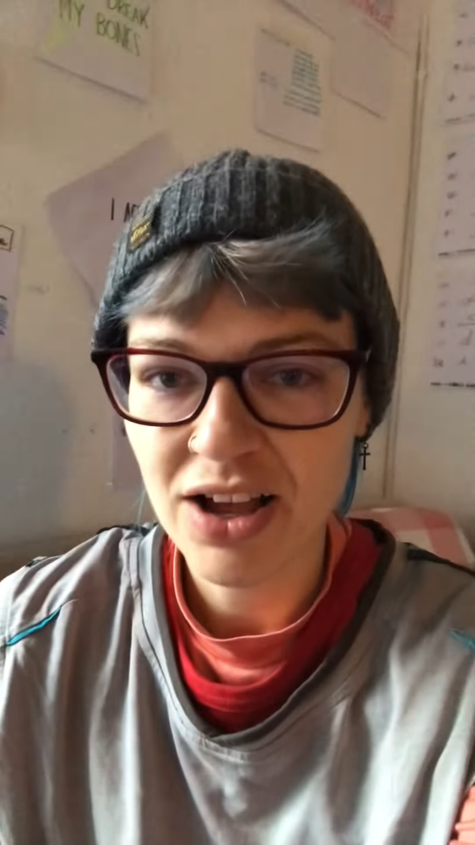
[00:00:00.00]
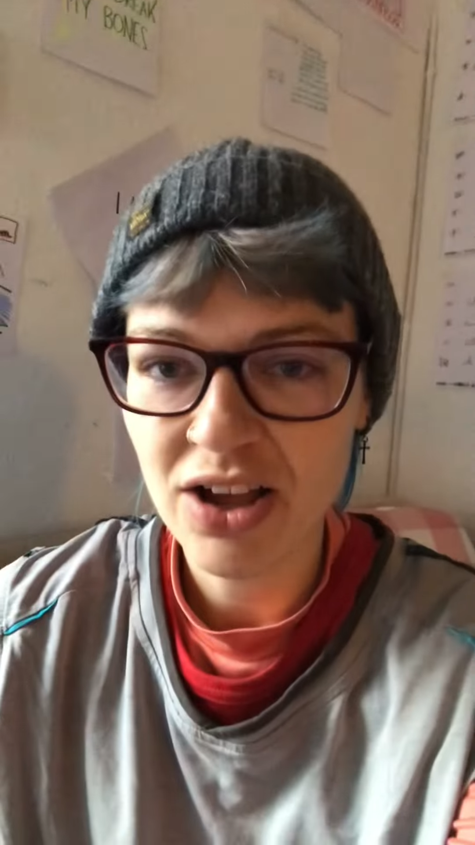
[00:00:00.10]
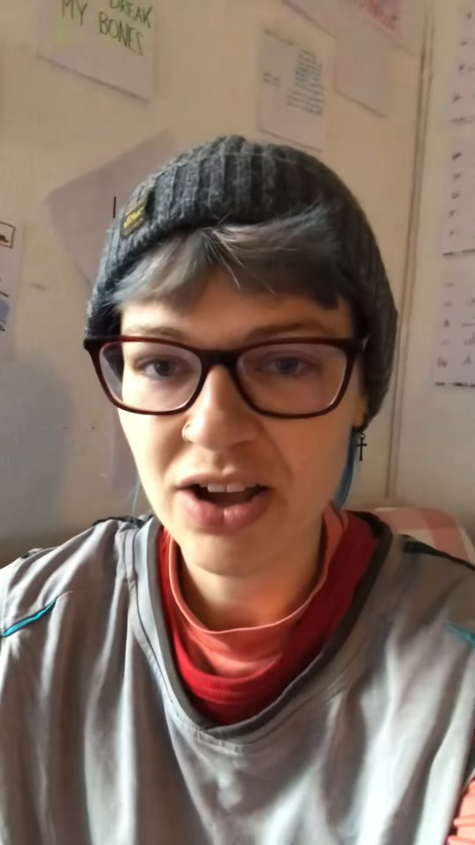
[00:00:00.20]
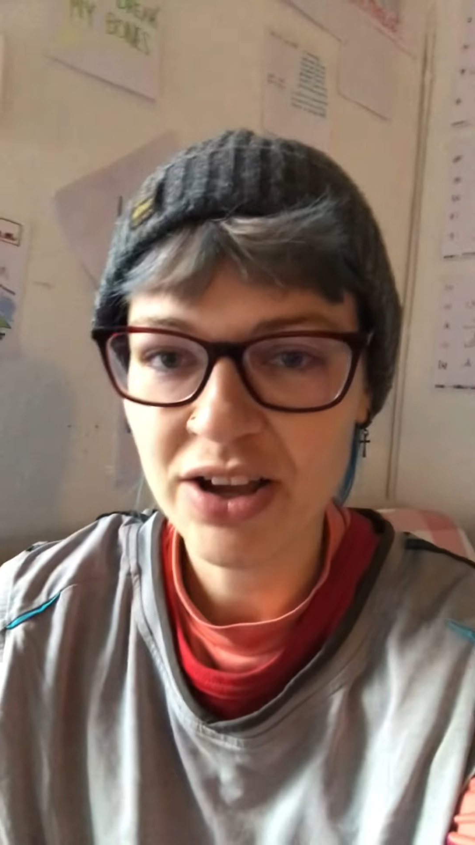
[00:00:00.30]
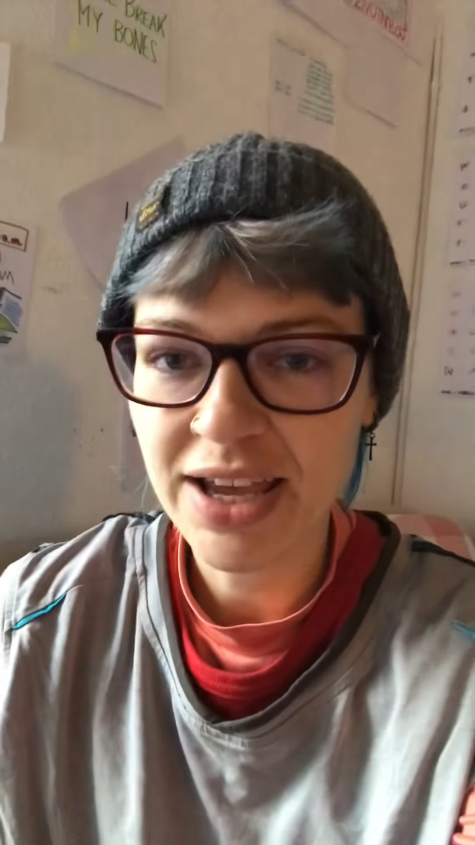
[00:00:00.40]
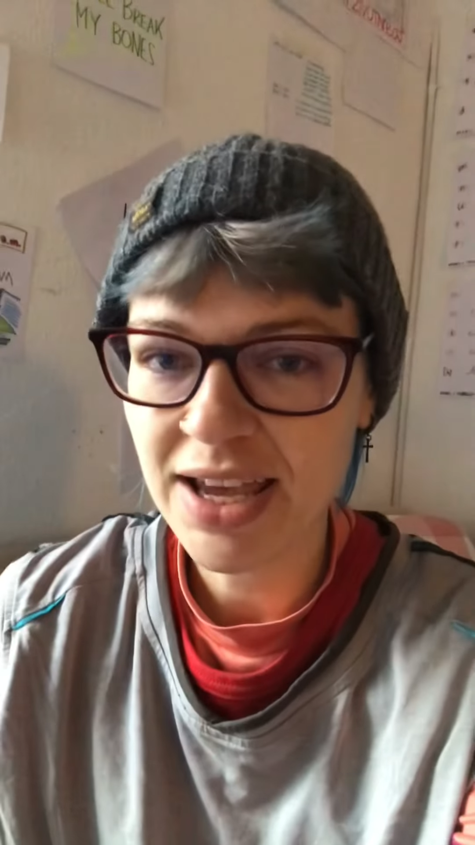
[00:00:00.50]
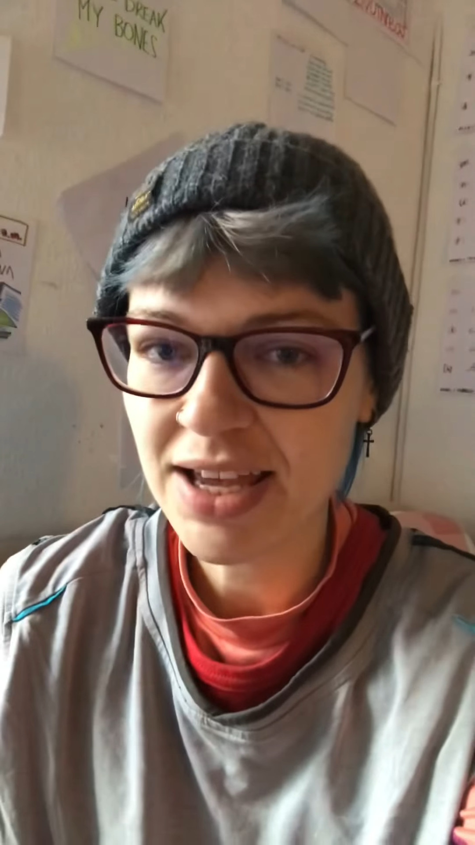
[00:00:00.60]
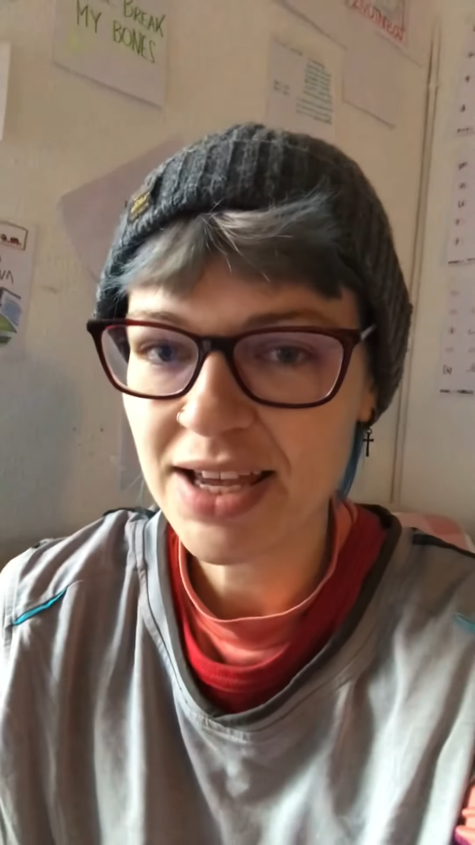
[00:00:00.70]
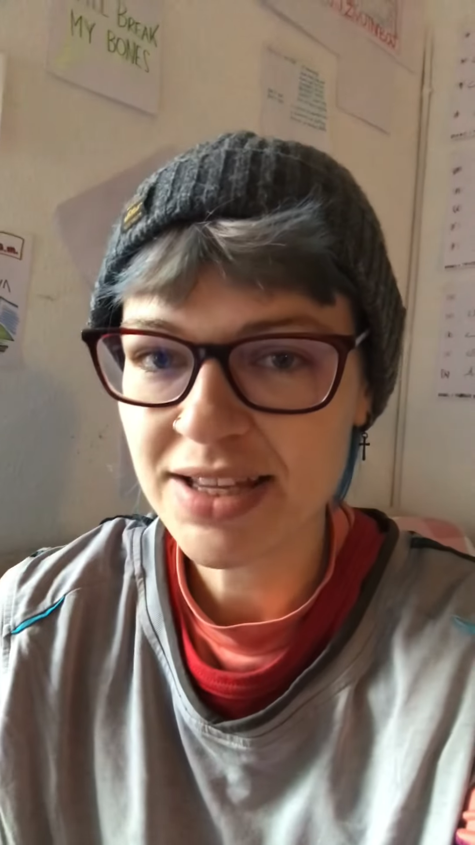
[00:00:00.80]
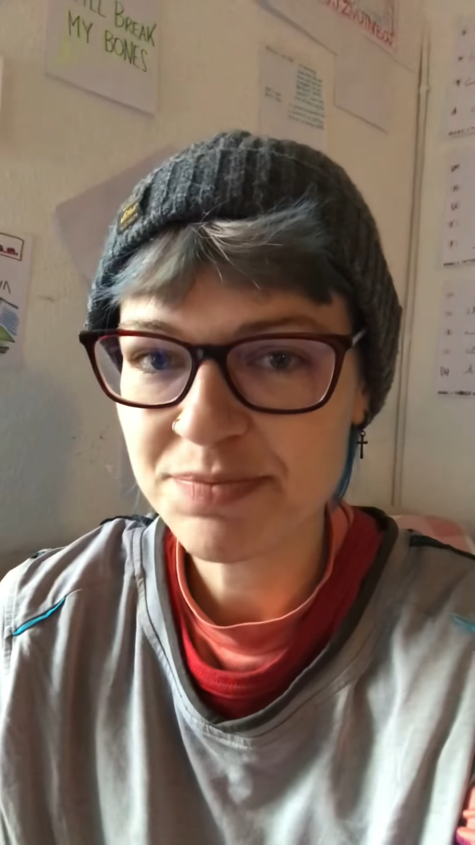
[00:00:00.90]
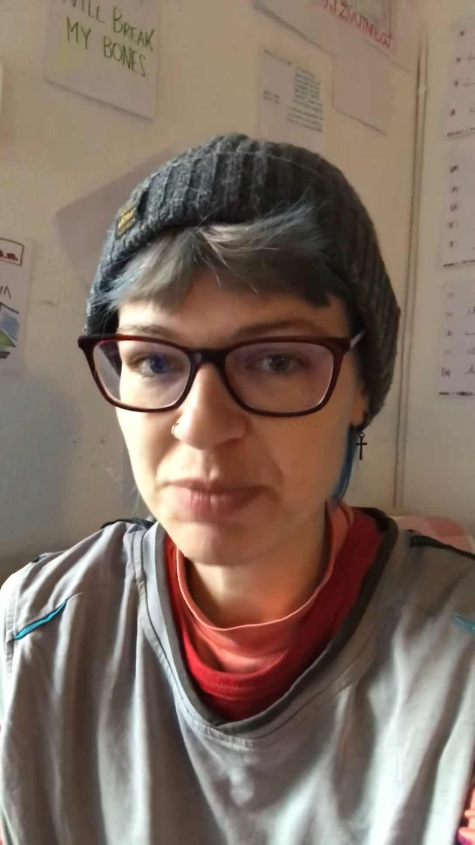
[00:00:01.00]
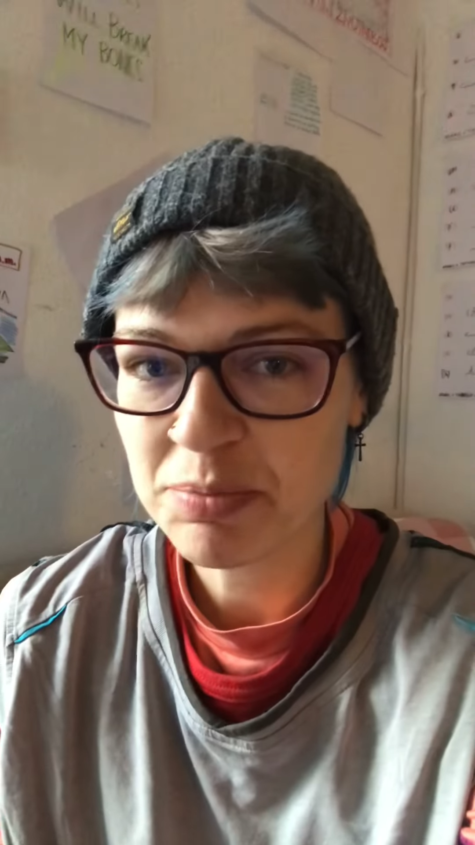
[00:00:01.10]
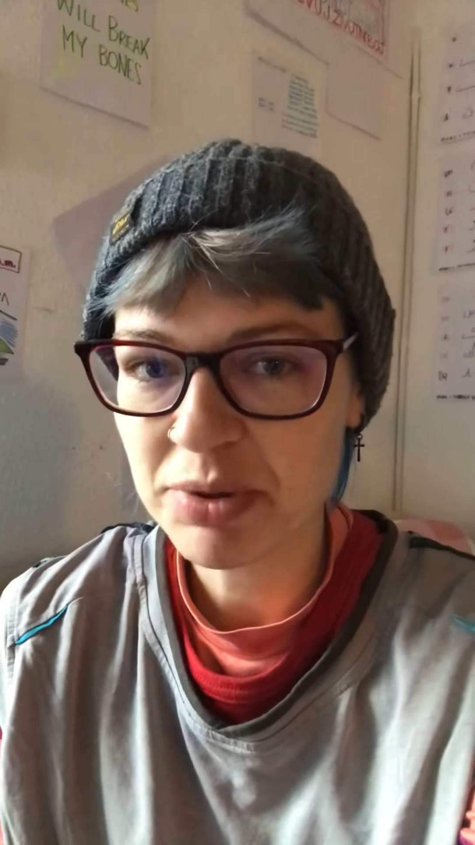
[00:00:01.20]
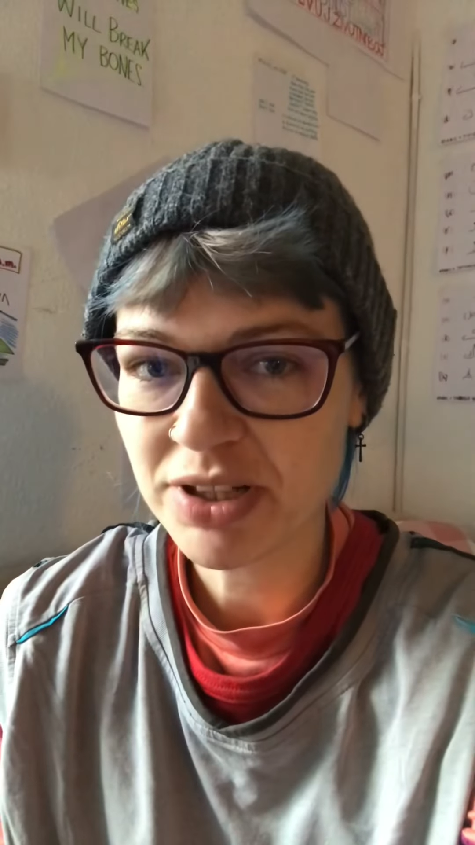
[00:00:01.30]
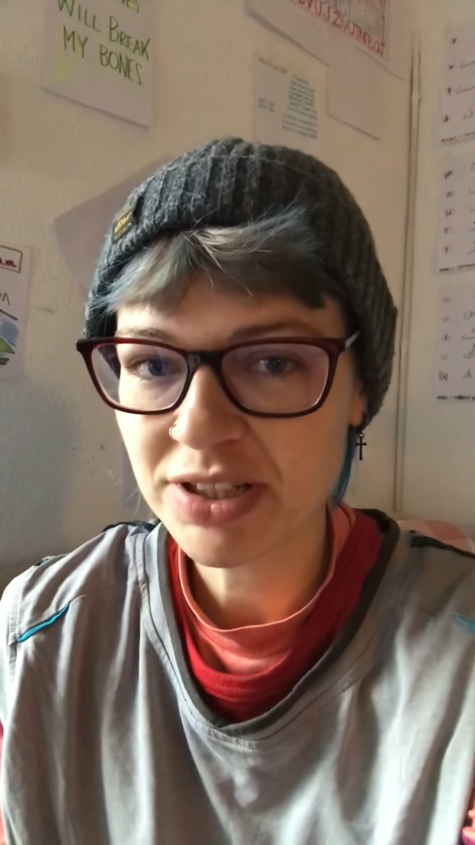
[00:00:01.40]
Okay,
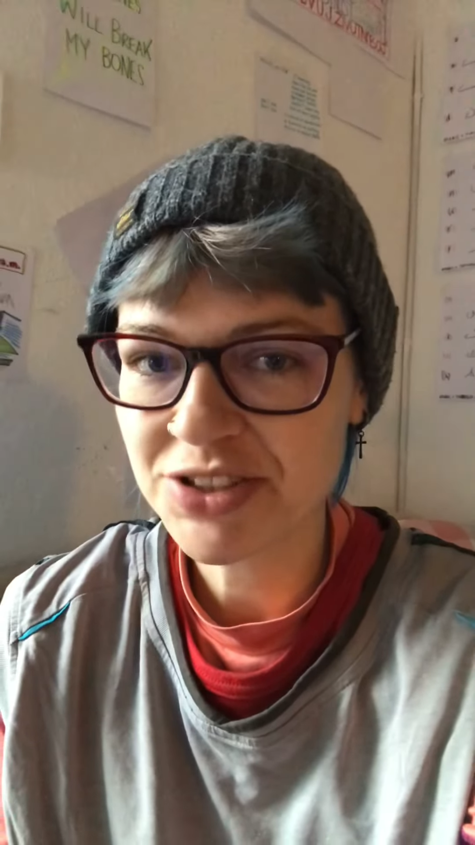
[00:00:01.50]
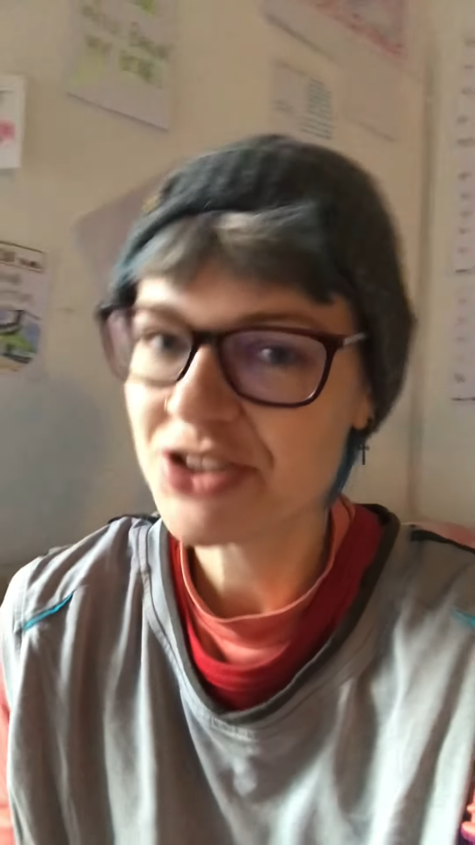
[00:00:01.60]
people,